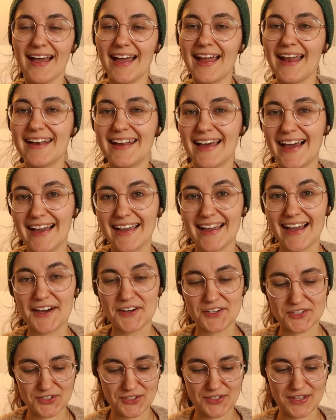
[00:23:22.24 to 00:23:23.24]
And I
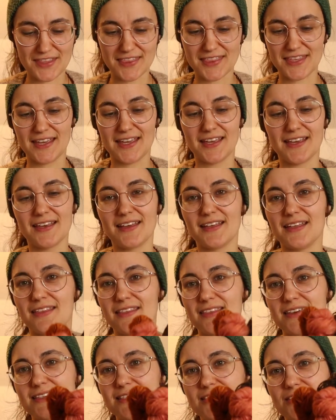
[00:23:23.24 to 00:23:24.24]
actually think
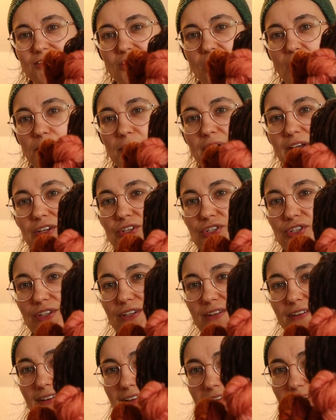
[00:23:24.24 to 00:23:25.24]
this
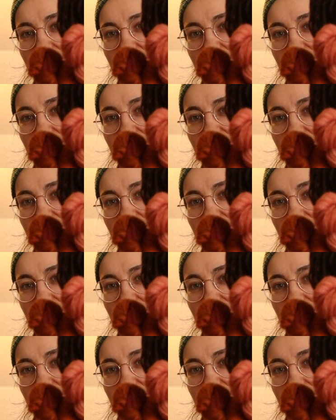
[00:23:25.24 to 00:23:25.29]
combination